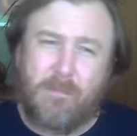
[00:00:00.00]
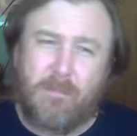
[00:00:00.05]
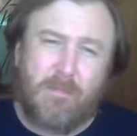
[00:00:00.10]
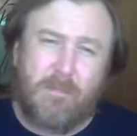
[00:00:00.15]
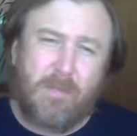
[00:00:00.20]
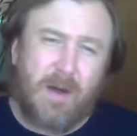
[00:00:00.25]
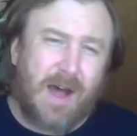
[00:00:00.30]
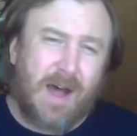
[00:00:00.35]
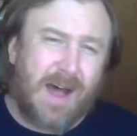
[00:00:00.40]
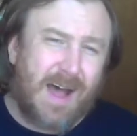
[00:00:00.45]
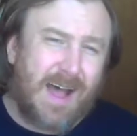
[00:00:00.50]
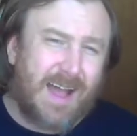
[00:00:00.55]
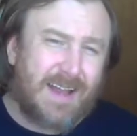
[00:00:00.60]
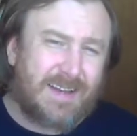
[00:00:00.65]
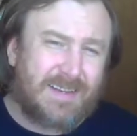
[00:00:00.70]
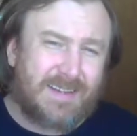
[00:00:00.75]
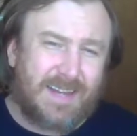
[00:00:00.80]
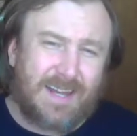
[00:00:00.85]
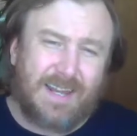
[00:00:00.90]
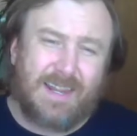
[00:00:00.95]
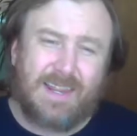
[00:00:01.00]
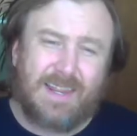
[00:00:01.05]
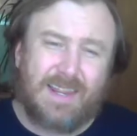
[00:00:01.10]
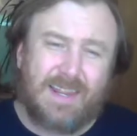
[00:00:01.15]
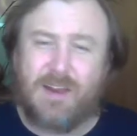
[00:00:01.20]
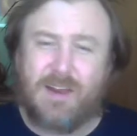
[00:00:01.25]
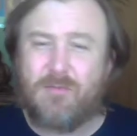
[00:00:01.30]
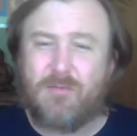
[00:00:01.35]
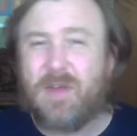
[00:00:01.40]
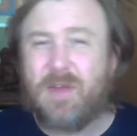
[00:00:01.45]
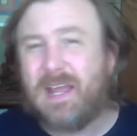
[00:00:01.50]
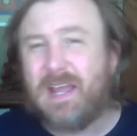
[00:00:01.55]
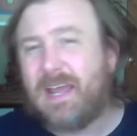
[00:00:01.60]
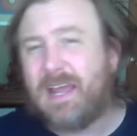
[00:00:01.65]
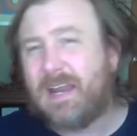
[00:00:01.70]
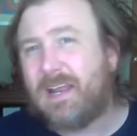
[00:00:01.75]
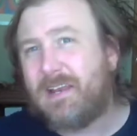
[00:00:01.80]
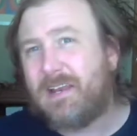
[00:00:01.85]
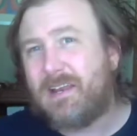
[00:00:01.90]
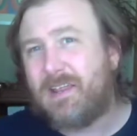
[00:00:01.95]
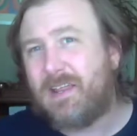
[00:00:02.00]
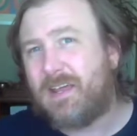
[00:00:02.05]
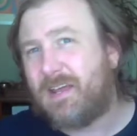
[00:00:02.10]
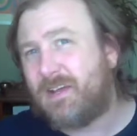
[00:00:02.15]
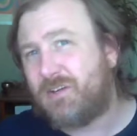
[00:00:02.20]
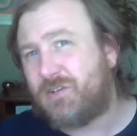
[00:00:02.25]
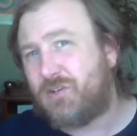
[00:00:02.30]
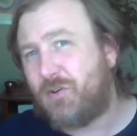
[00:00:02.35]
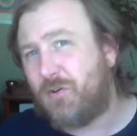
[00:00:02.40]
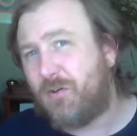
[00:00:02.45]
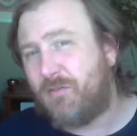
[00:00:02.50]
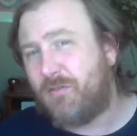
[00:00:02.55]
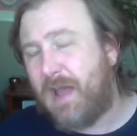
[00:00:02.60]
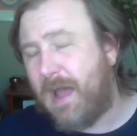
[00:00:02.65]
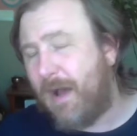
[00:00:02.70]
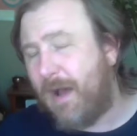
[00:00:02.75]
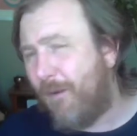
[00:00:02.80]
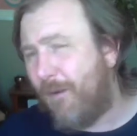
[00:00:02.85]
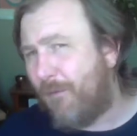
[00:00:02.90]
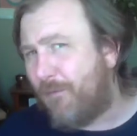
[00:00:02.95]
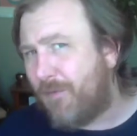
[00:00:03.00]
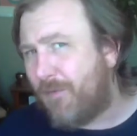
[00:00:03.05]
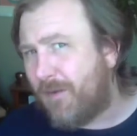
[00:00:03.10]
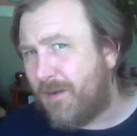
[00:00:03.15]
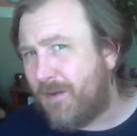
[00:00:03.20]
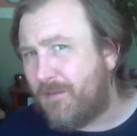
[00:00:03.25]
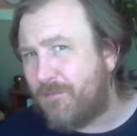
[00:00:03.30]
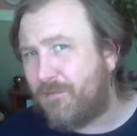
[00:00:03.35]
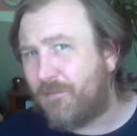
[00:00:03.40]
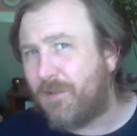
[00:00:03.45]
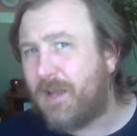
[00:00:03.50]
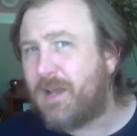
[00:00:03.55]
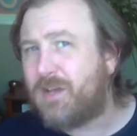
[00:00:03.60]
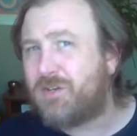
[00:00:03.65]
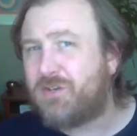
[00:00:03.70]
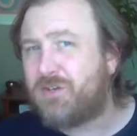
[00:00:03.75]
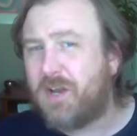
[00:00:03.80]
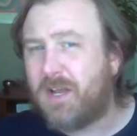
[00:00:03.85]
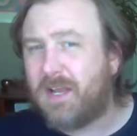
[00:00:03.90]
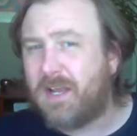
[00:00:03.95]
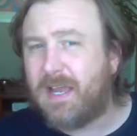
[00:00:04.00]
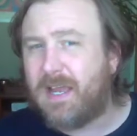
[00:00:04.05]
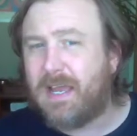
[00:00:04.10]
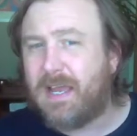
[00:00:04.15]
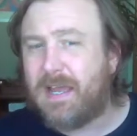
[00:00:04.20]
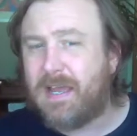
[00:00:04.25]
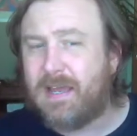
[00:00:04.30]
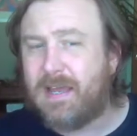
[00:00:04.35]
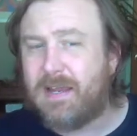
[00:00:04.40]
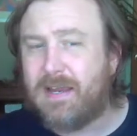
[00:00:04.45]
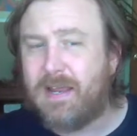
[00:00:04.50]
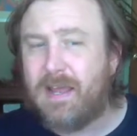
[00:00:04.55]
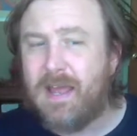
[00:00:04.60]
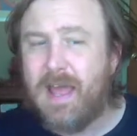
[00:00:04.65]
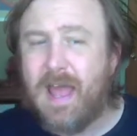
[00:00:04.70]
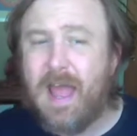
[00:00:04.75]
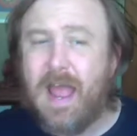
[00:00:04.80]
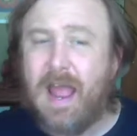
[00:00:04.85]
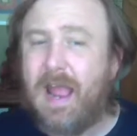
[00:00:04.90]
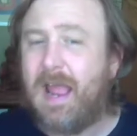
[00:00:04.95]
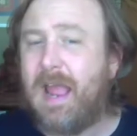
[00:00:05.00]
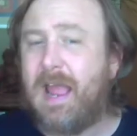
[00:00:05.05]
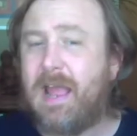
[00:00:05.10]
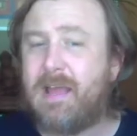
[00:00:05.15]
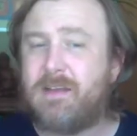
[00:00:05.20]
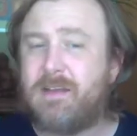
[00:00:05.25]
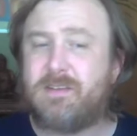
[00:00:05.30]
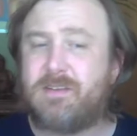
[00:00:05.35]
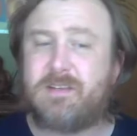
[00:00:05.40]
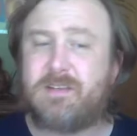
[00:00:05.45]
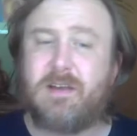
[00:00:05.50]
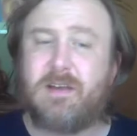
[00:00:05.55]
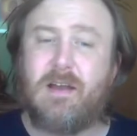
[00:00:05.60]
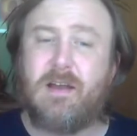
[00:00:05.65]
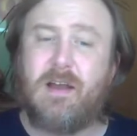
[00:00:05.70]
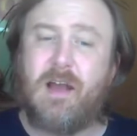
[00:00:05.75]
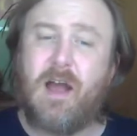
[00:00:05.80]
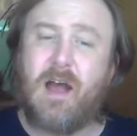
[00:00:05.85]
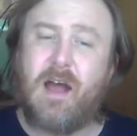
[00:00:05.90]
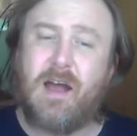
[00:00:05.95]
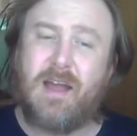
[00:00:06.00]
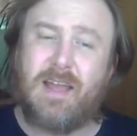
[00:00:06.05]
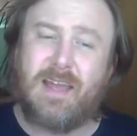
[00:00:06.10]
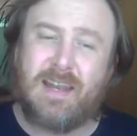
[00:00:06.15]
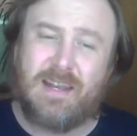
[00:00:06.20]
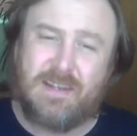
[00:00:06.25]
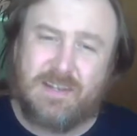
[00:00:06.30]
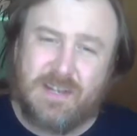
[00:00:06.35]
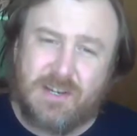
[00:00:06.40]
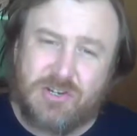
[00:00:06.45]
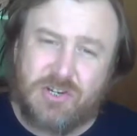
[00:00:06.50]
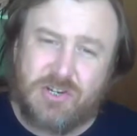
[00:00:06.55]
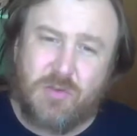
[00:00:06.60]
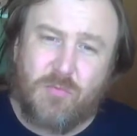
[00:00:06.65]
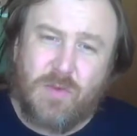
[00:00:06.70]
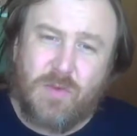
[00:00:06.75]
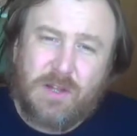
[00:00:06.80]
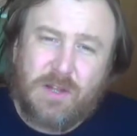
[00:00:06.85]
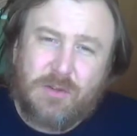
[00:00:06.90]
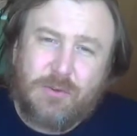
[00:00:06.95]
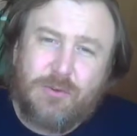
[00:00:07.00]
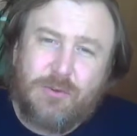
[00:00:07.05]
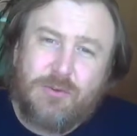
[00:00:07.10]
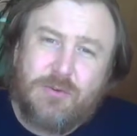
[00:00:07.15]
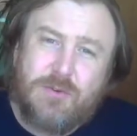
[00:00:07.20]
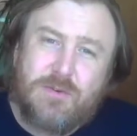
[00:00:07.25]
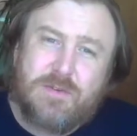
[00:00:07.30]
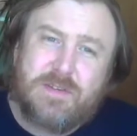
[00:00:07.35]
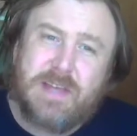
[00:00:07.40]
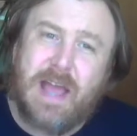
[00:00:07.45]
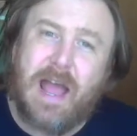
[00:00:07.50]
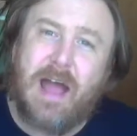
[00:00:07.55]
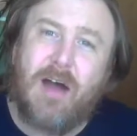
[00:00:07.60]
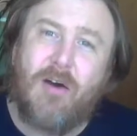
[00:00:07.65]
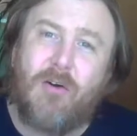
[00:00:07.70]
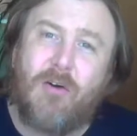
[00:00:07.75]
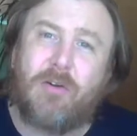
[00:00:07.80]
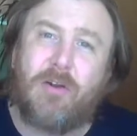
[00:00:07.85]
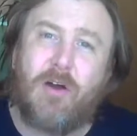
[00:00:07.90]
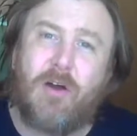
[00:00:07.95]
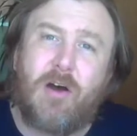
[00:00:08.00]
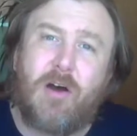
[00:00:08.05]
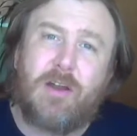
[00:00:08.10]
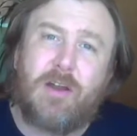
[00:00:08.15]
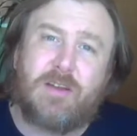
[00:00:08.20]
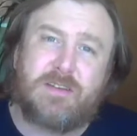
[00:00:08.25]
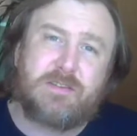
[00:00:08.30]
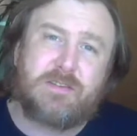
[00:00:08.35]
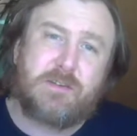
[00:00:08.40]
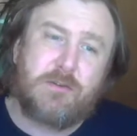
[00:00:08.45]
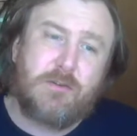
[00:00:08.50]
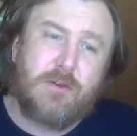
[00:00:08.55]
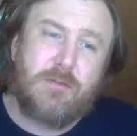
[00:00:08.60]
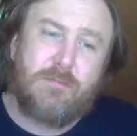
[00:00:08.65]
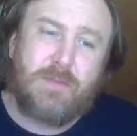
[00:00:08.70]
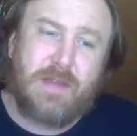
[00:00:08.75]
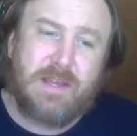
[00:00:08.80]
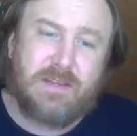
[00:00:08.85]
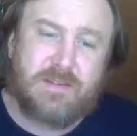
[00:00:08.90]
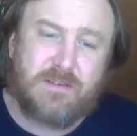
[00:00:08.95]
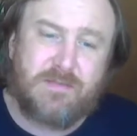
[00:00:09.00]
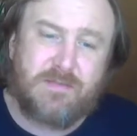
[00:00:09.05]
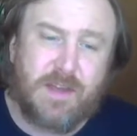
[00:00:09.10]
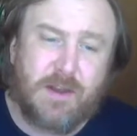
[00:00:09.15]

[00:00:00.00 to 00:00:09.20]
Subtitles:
But then we get into the issue of alpha inflation again, and in addition, we lose out on a certain piece